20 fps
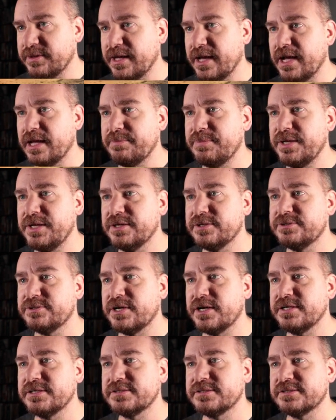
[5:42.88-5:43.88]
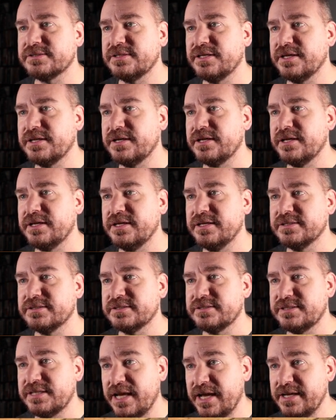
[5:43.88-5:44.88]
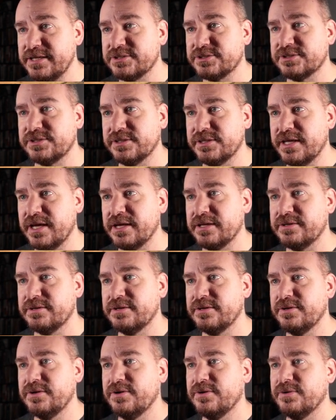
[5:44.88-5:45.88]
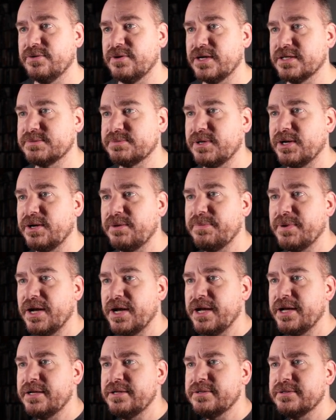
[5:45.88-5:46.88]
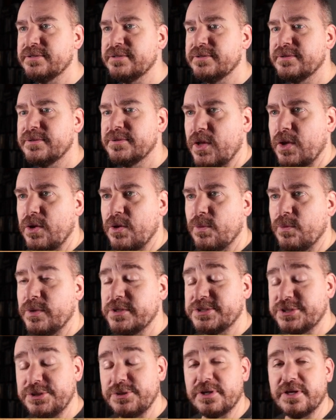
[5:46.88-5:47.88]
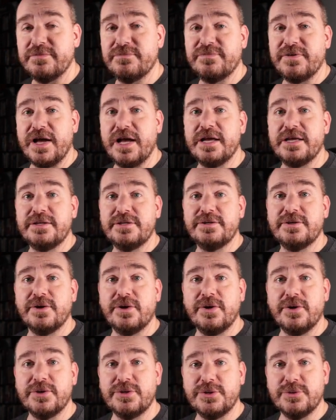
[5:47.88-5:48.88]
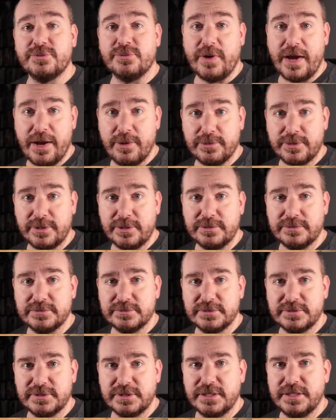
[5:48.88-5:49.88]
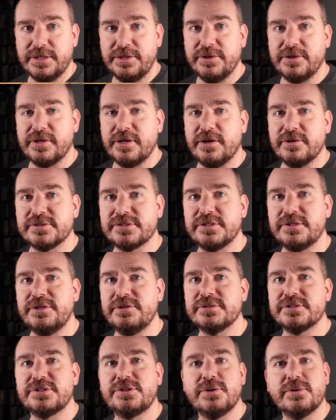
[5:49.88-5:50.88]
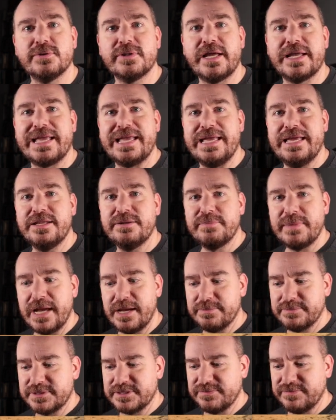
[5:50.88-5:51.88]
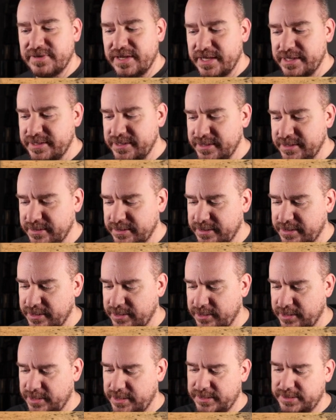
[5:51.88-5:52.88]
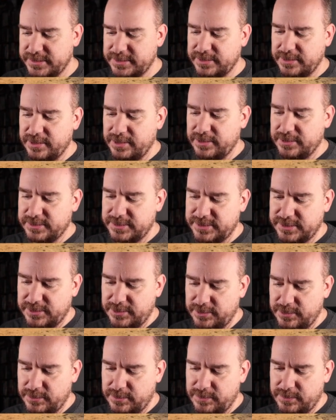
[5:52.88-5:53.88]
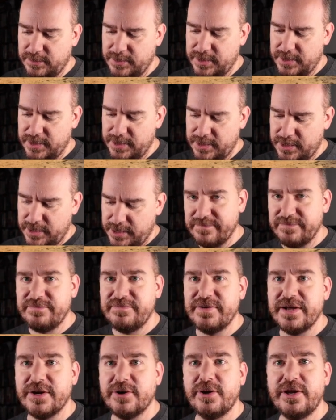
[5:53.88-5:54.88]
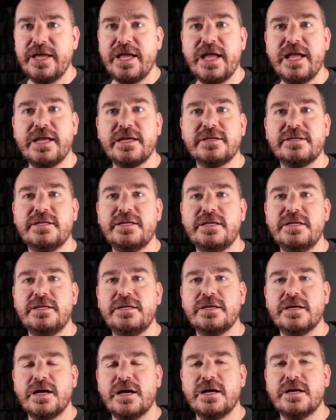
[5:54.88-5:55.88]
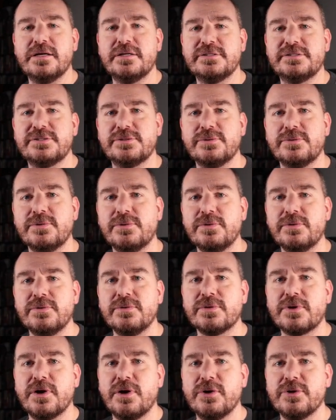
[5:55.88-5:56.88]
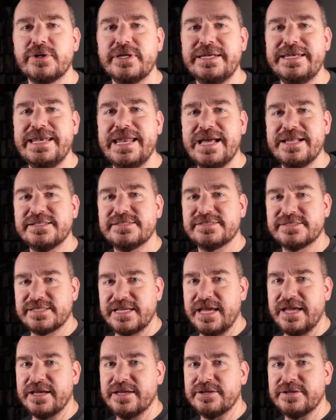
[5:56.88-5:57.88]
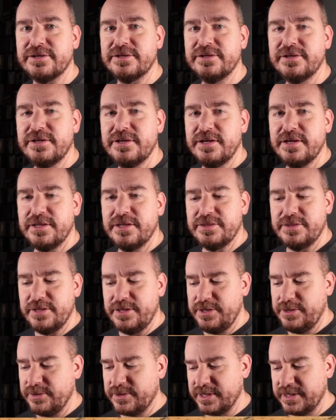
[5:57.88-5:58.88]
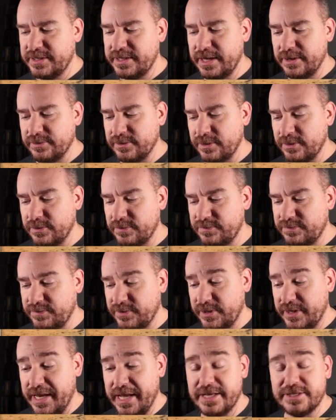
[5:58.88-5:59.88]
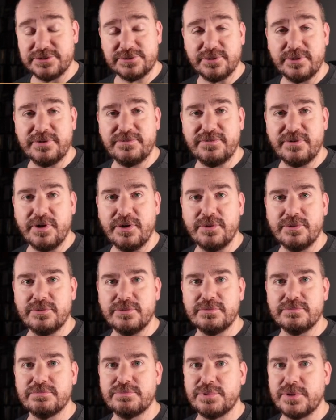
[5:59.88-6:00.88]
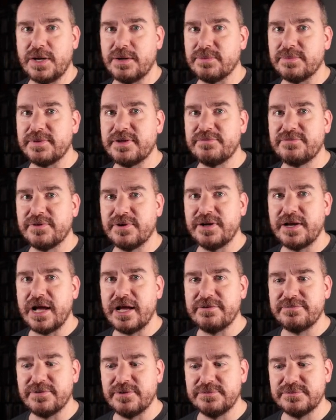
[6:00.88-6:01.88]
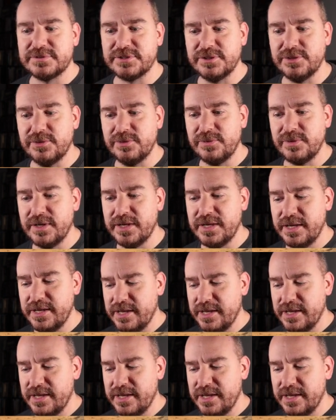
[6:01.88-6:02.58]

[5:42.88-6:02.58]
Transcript: the IP address that is attached to that Raspberry Pi, which you can find on your router. You can also use a tool like Nmap to find it. There is also a very handy uh, tool called NetScan that you can download for an Android phone, probably for an iPhone too.